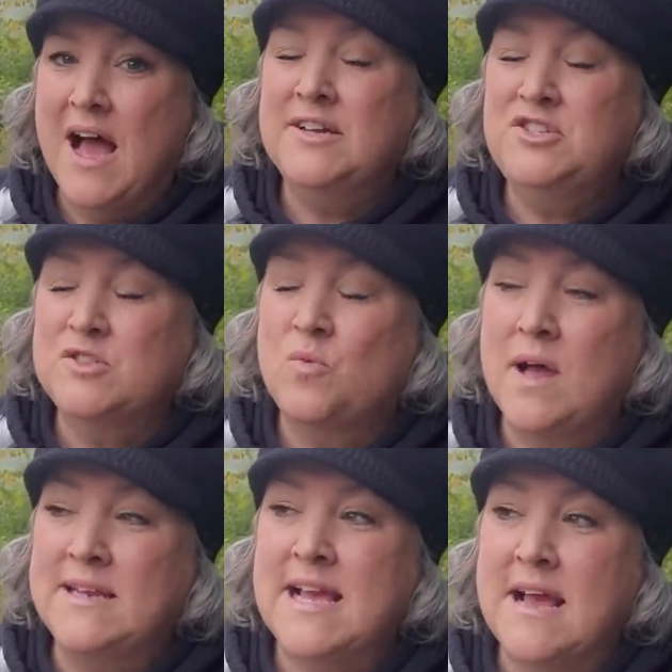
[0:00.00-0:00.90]
I just
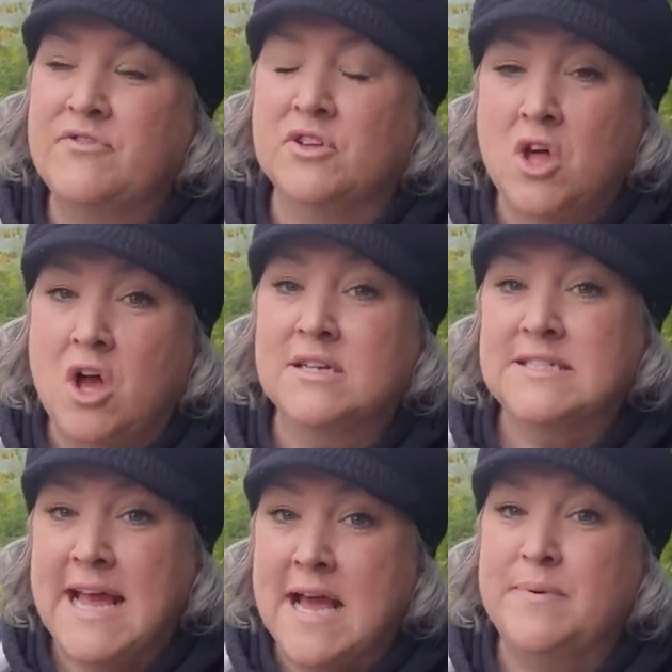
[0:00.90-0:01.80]
want to have the
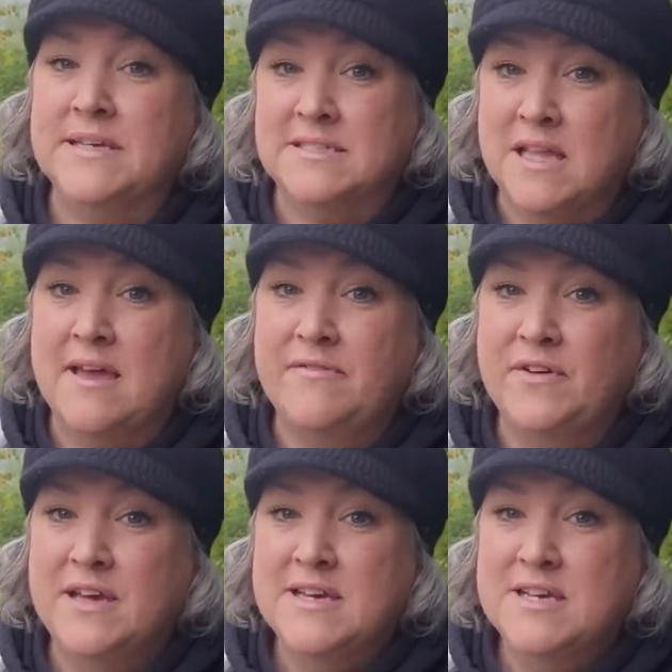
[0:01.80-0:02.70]
longest, happiest
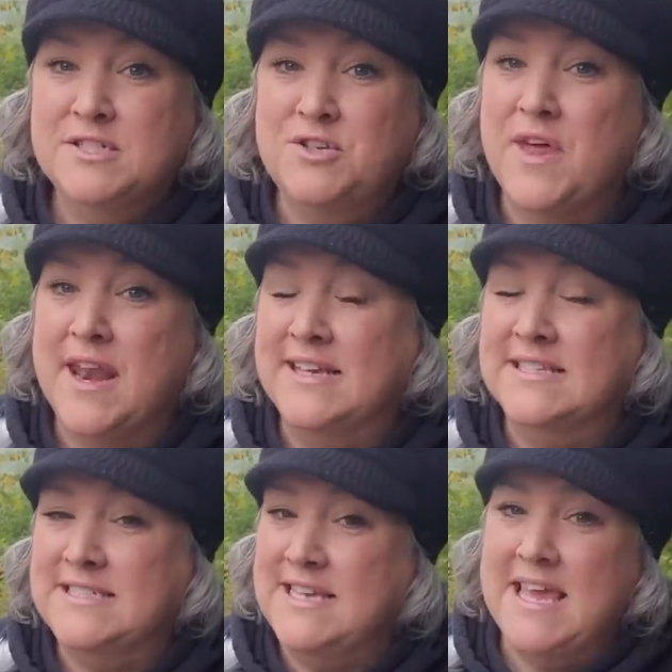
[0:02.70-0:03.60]
life so that I can
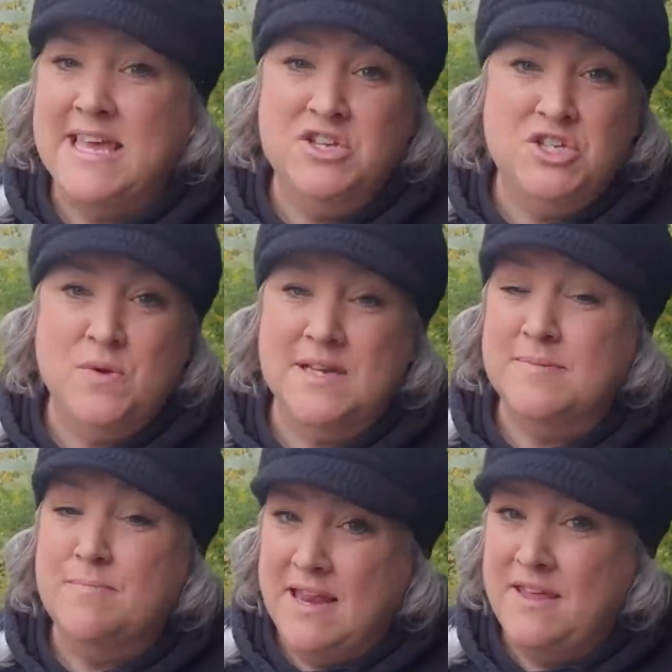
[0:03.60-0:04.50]
see and do
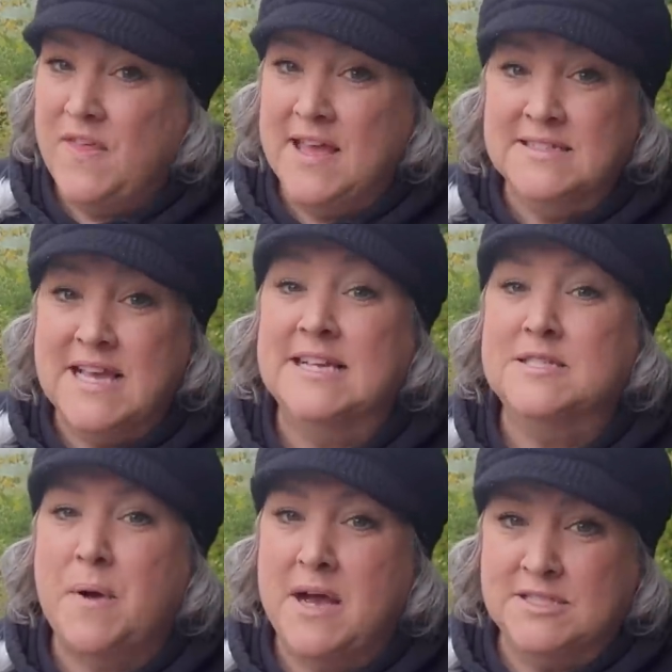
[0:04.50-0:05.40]
as many things as
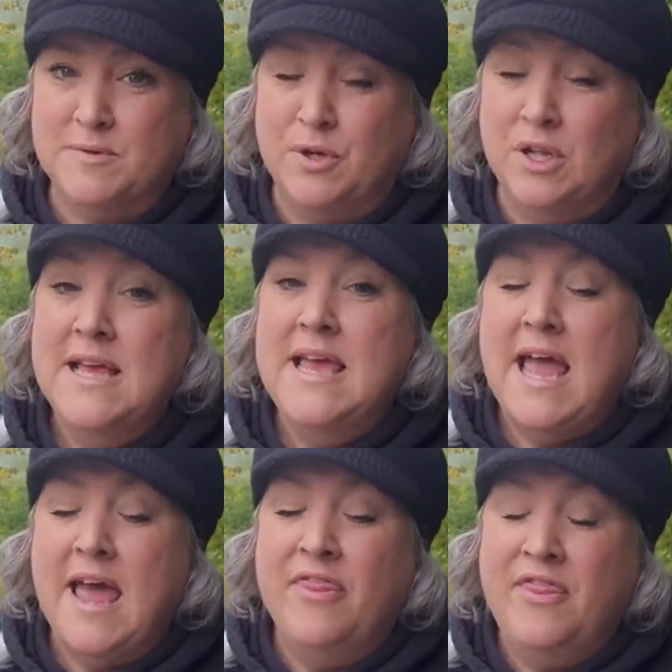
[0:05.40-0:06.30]
possible.
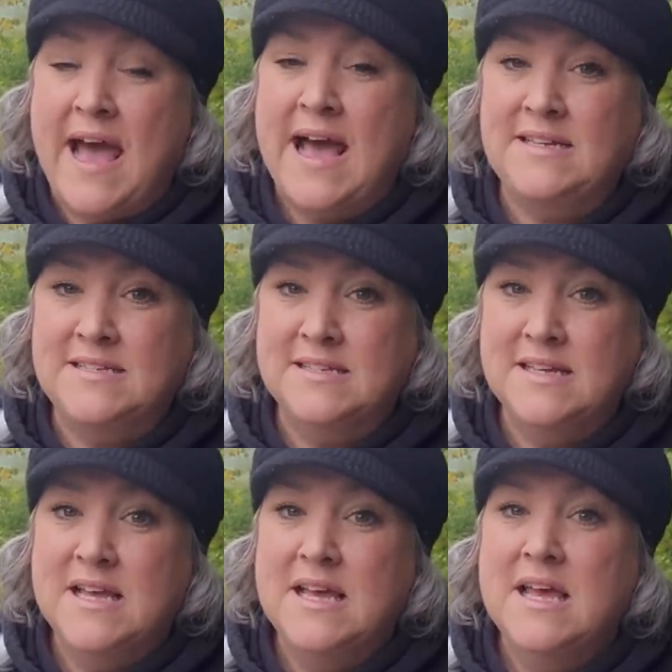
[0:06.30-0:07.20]
And that
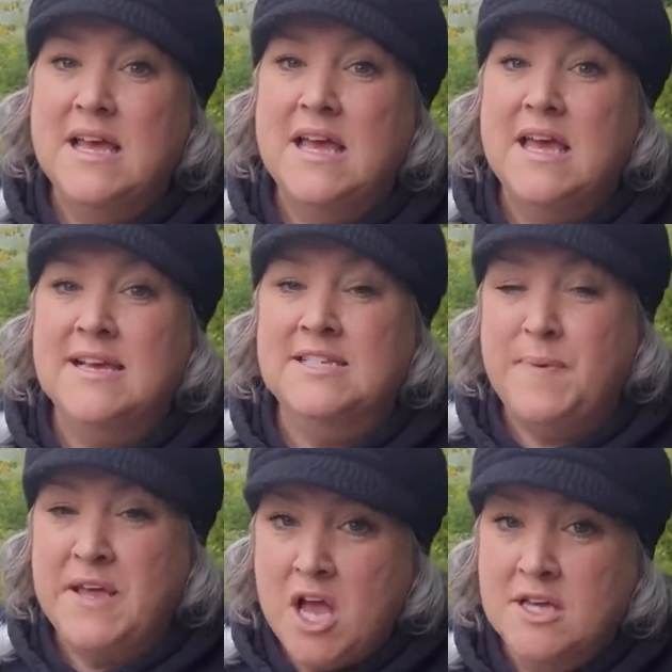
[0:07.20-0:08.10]
is
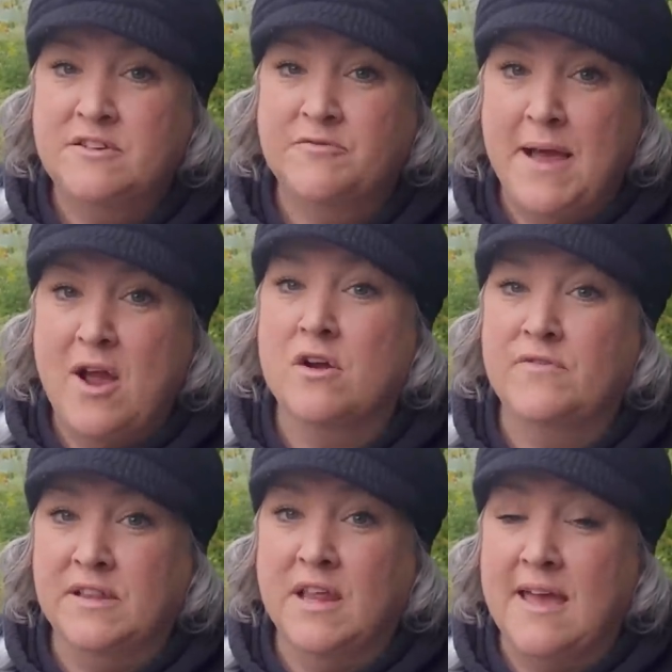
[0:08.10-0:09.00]
because of my
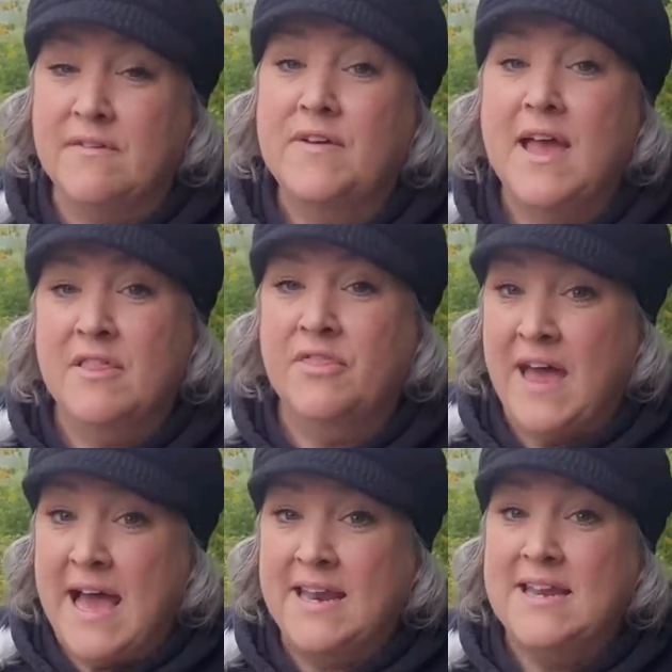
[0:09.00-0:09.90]
RV life. And
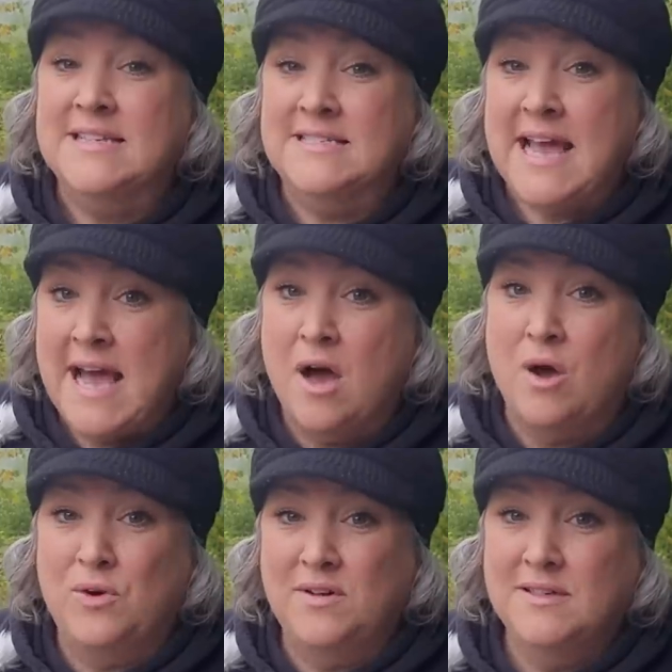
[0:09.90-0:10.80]
that is
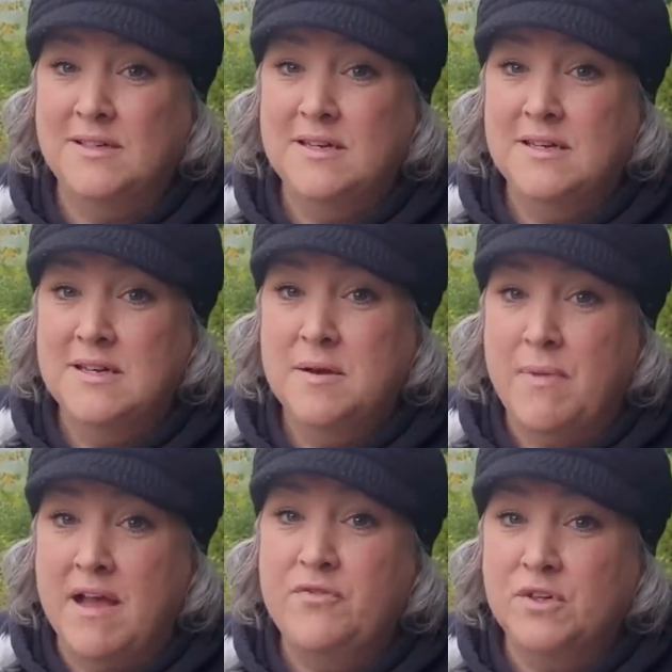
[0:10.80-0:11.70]
how
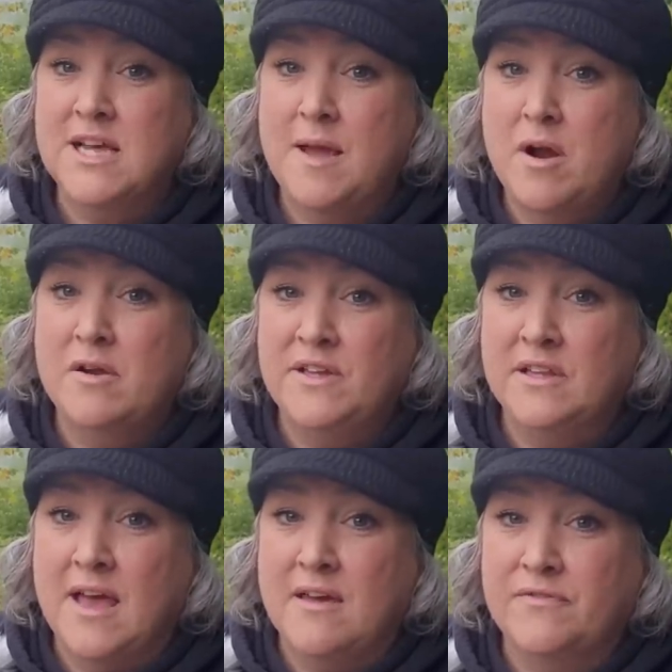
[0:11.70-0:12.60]
my full-time RV
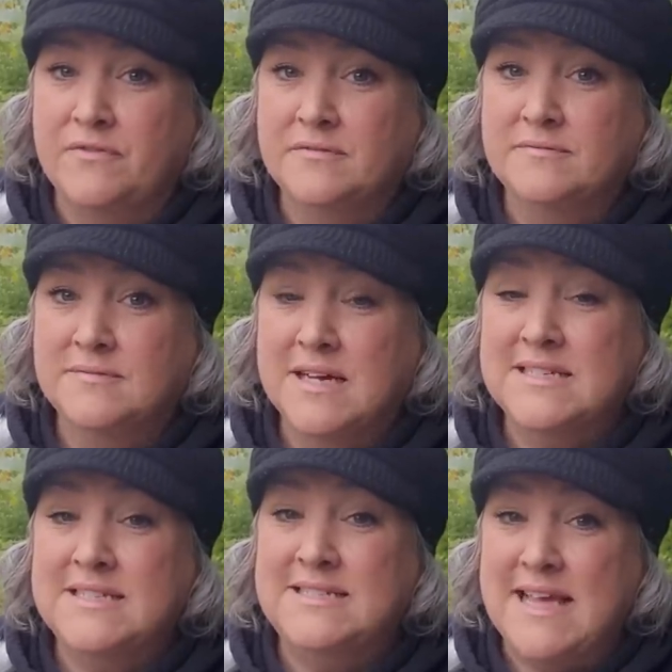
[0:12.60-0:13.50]
life
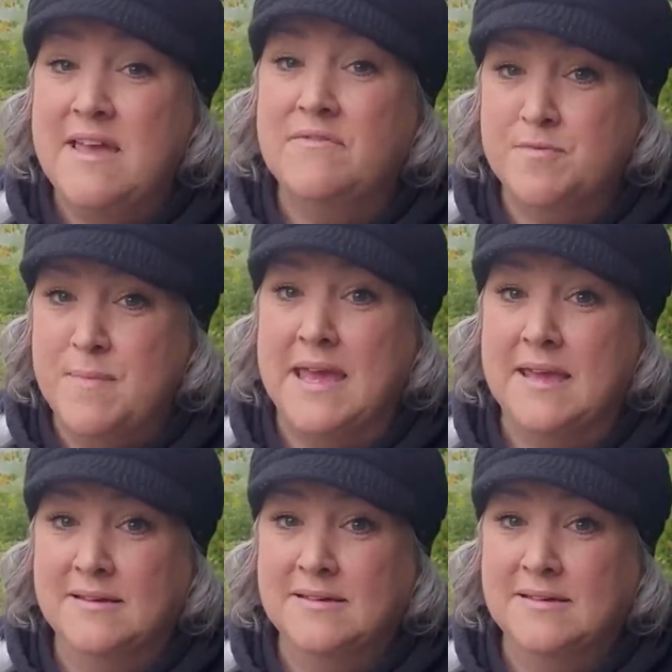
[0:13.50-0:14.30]
saved me.